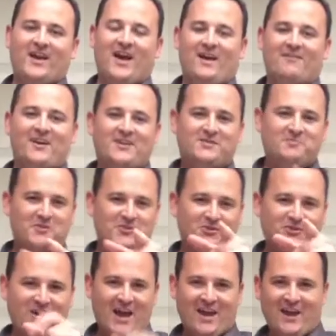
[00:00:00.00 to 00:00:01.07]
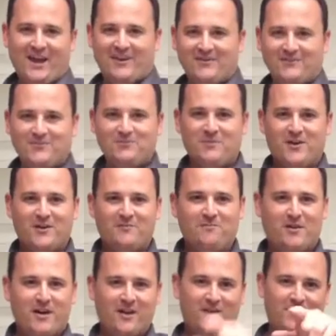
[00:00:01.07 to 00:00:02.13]
I've got a special shout out to my good
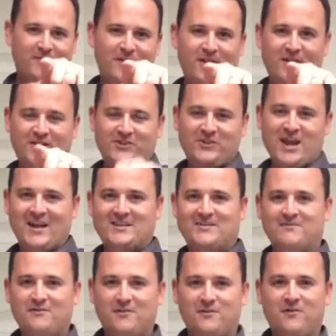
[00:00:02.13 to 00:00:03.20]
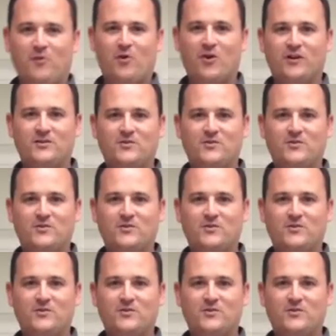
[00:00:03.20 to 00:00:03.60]
buddy over there in Jacksonville, Florida.